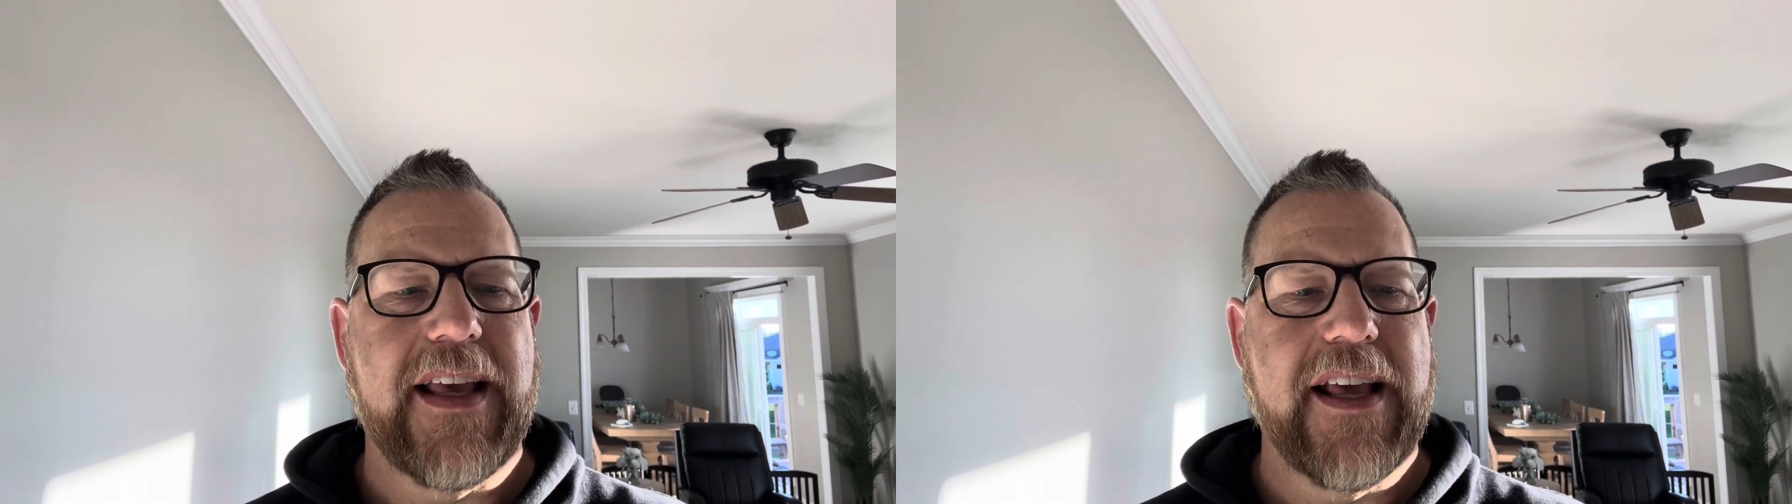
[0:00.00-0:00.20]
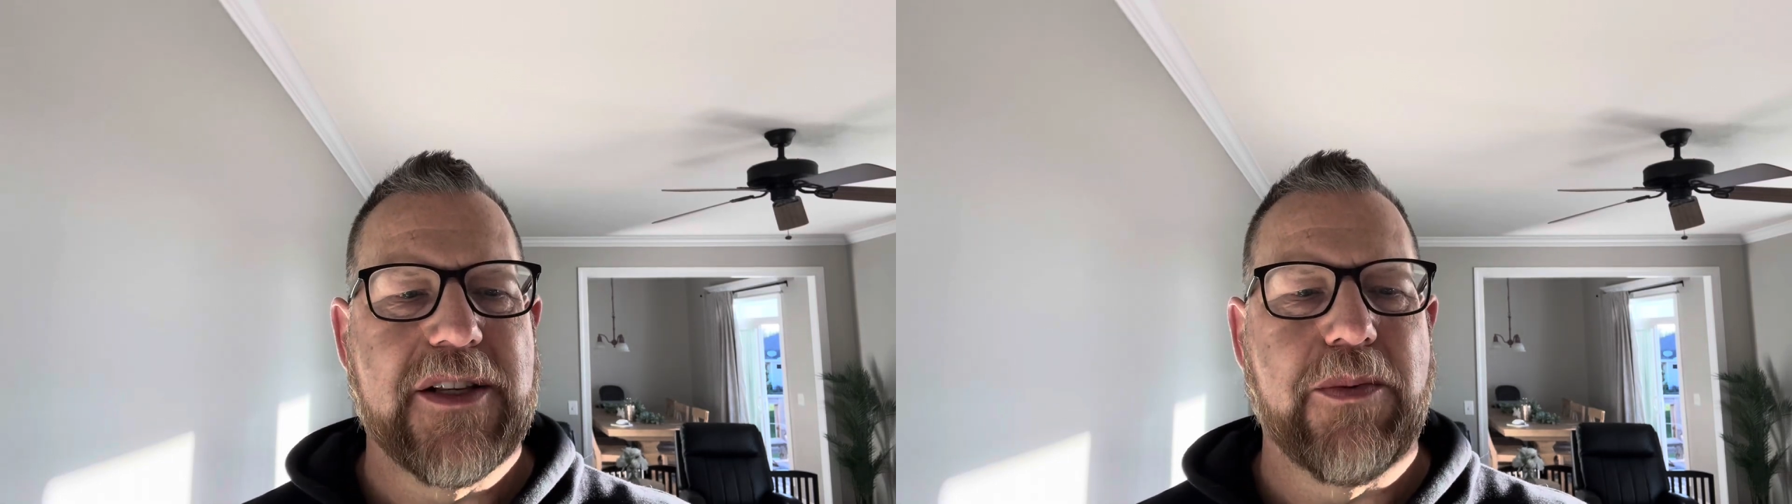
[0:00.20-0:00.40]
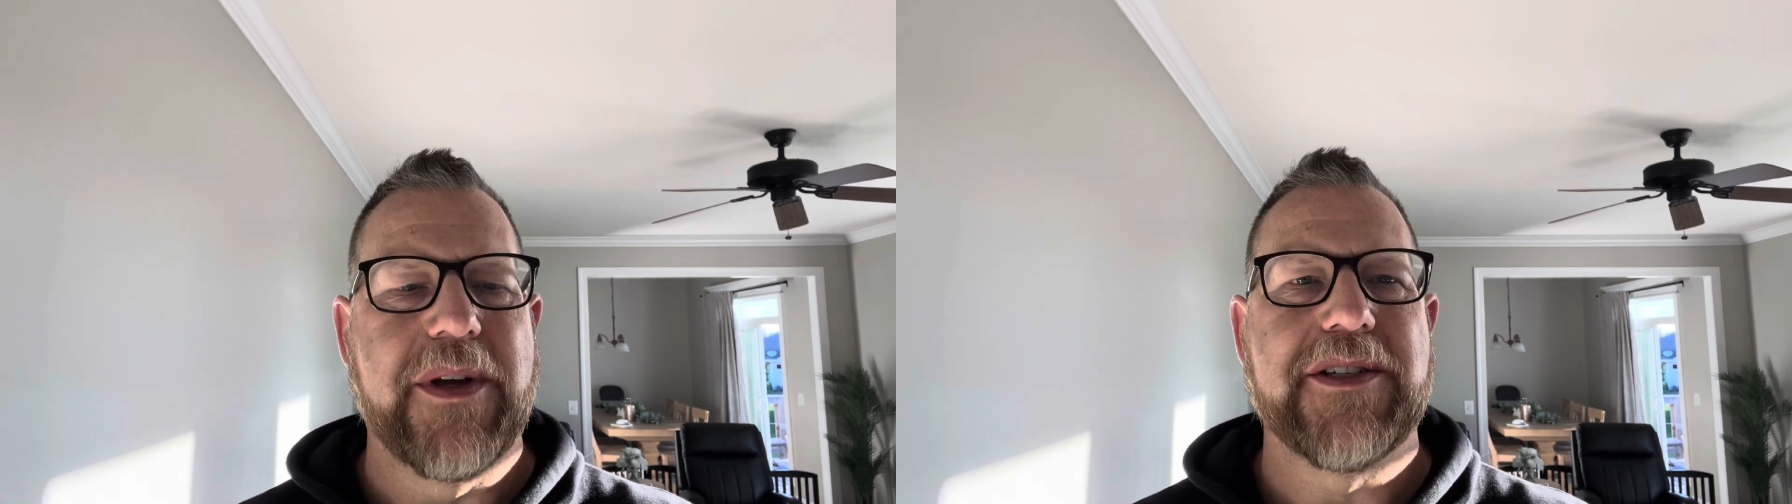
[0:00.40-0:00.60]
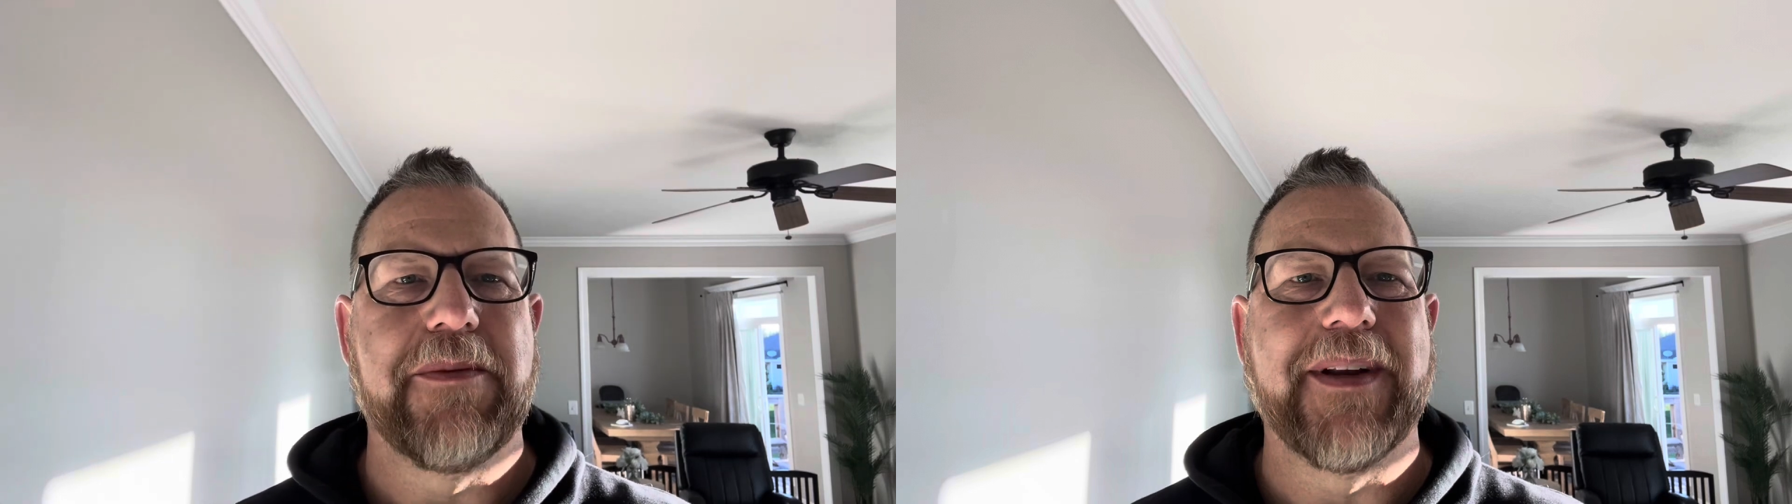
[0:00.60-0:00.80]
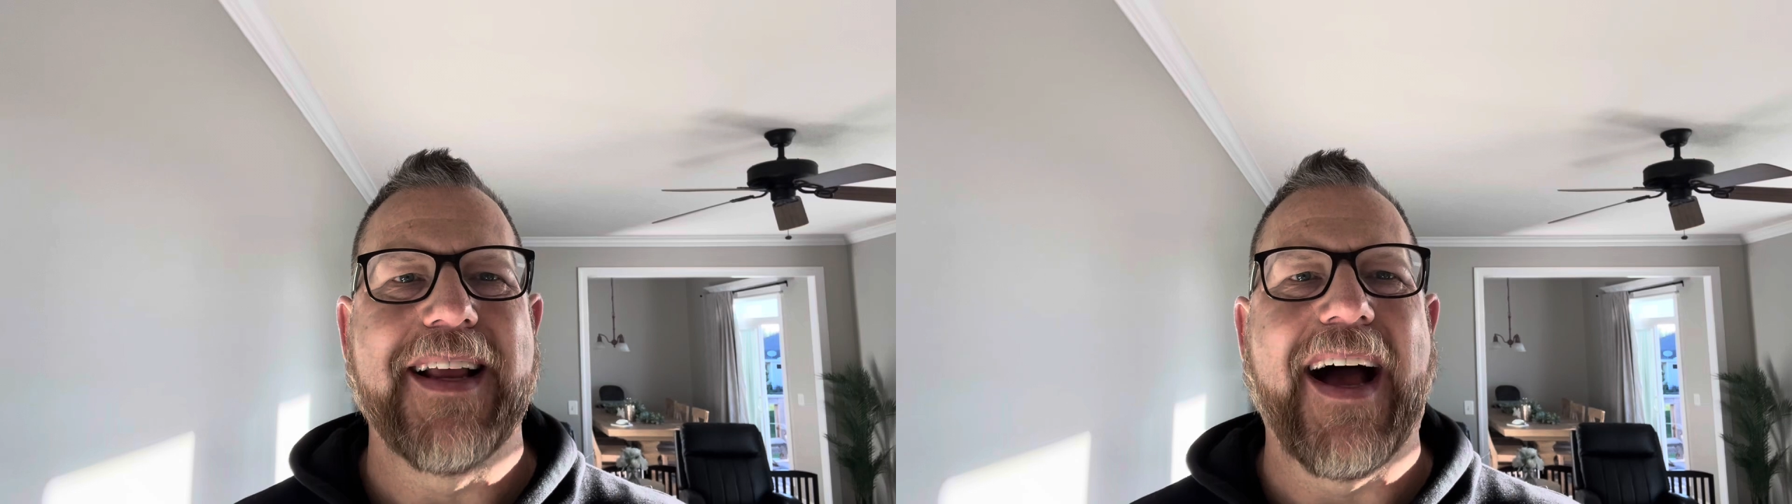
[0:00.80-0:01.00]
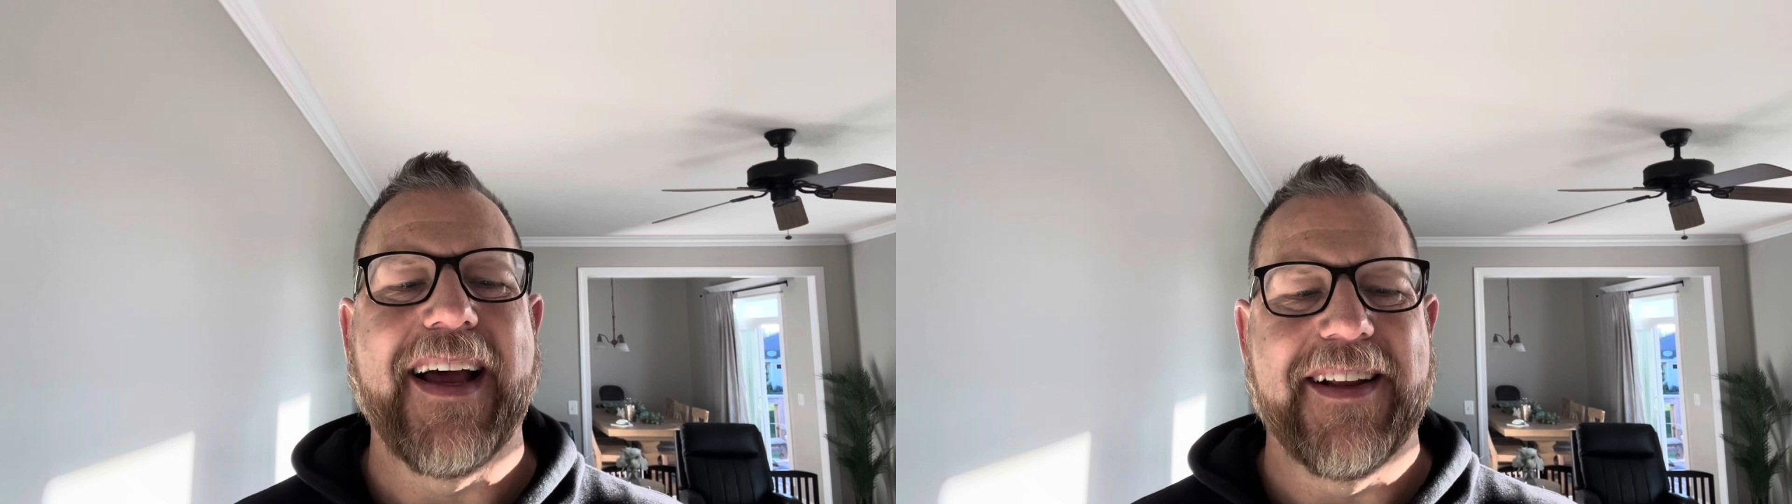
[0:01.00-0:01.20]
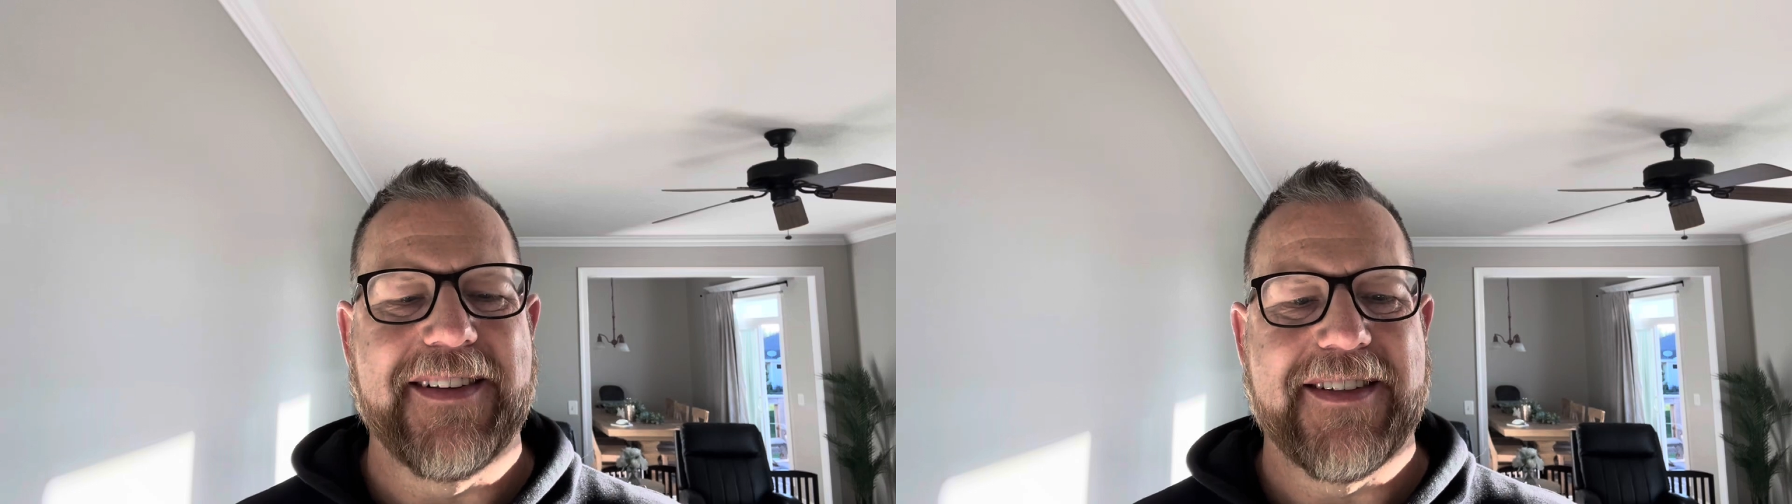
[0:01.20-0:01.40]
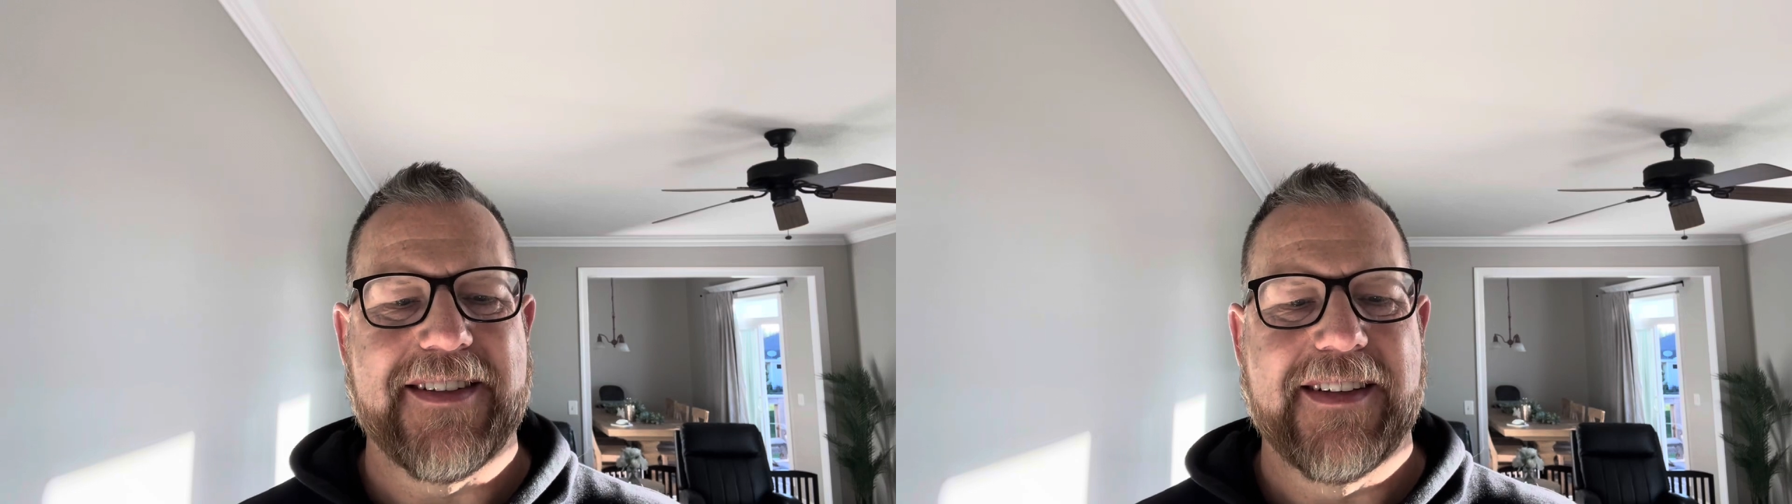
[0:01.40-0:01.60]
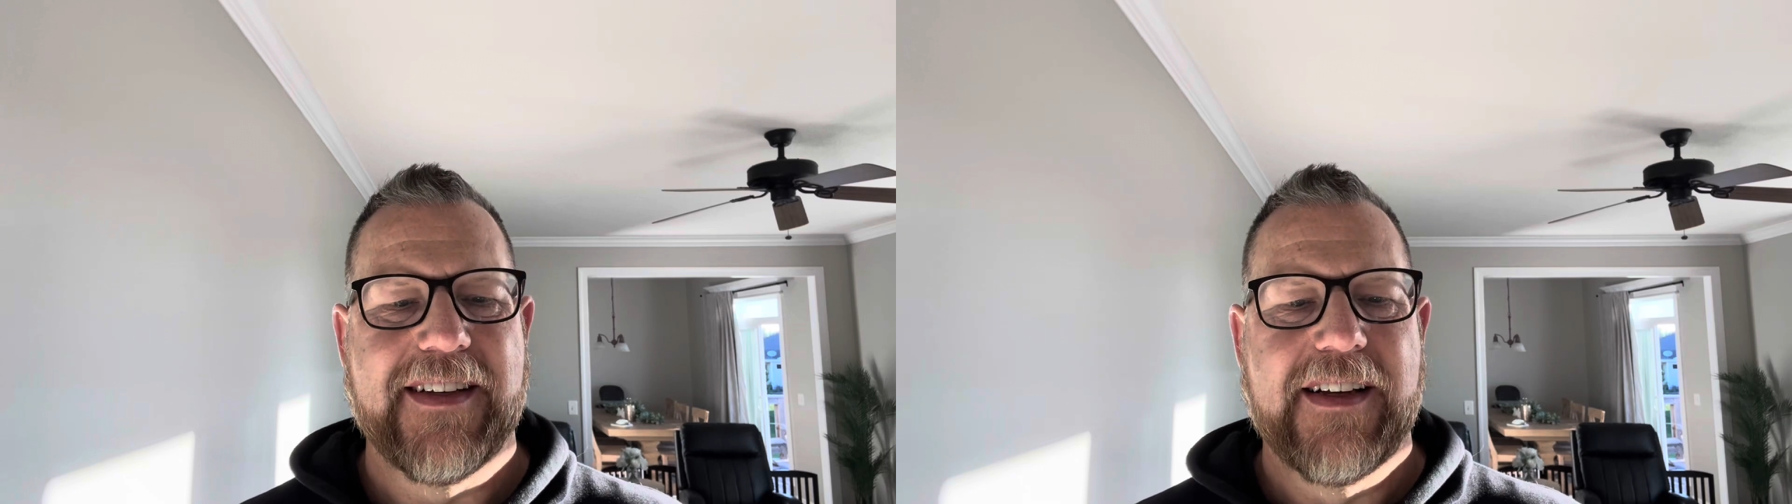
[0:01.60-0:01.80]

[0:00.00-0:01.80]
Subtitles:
his wisdom and guidance.